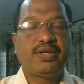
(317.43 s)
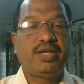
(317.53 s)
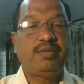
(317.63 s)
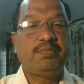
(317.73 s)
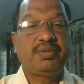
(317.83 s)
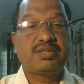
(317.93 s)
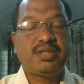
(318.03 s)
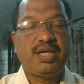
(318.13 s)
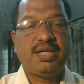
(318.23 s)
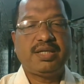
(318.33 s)
any
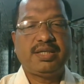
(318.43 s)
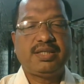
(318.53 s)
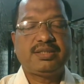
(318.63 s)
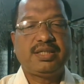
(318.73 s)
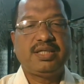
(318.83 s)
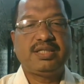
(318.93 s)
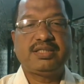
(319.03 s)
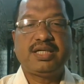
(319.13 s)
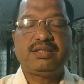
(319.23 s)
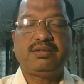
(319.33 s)
personal details
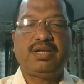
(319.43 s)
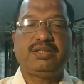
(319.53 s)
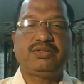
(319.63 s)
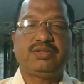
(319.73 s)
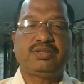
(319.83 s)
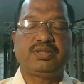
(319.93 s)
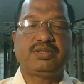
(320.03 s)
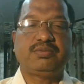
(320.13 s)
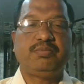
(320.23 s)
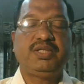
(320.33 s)
inside the answer sheet.
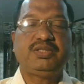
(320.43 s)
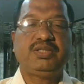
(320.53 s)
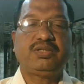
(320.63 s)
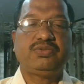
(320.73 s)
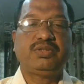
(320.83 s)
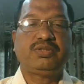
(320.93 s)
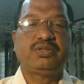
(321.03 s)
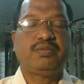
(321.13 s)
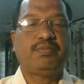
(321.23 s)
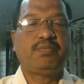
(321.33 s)
Means
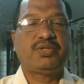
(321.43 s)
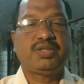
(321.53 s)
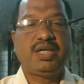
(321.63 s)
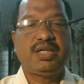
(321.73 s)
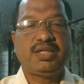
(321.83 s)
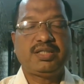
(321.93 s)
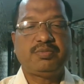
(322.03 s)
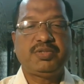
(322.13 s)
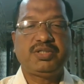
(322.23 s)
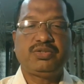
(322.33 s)
actuals, personal details
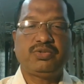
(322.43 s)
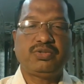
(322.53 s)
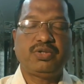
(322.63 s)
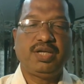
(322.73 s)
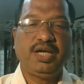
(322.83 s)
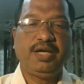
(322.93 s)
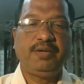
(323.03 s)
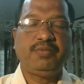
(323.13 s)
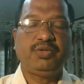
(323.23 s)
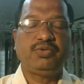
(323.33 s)
means your the
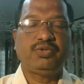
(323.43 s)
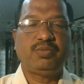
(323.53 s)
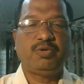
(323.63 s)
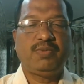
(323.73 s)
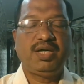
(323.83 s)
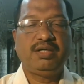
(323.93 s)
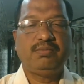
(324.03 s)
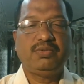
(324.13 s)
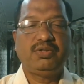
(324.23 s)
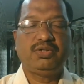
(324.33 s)
name, your the mobile
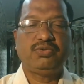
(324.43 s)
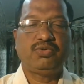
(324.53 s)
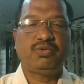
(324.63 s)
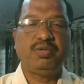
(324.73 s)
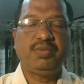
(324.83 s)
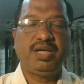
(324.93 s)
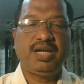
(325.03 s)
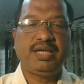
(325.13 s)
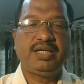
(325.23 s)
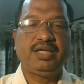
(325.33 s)
number, your email
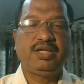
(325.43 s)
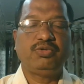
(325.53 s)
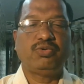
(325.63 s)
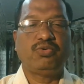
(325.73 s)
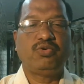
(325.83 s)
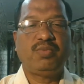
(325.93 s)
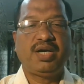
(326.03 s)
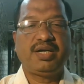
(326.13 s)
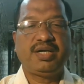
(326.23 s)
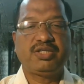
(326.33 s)
ID, your home
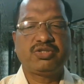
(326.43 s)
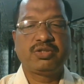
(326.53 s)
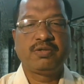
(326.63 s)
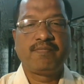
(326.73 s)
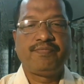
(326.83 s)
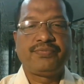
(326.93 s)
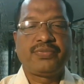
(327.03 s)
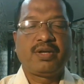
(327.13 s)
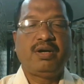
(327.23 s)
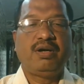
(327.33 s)
address,
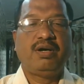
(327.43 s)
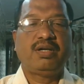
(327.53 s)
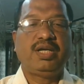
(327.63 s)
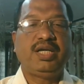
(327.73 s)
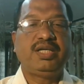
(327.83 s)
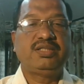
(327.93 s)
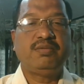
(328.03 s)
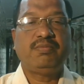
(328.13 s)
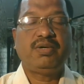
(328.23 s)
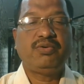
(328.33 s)
or any
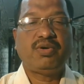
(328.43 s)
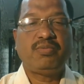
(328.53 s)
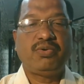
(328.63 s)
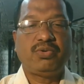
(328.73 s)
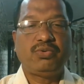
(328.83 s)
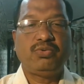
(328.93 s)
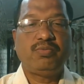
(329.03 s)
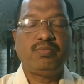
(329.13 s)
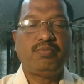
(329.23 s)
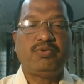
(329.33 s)
symbol you have not to
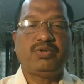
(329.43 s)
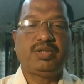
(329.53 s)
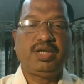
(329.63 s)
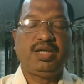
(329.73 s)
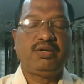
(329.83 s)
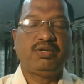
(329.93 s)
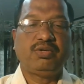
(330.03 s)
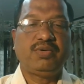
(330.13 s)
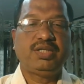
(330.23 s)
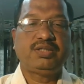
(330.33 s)
put there.
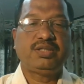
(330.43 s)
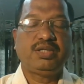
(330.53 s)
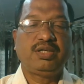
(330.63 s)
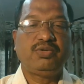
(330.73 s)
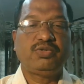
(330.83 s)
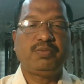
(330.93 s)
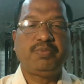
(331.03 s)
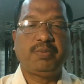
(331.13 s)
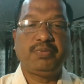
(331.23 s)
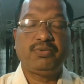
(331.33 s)
Otherwise, your the
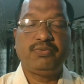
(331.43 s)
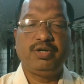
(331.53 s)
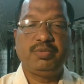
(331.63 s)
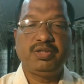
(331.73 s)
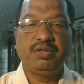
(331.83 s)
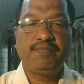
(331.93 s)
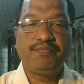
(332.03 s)
paper will be the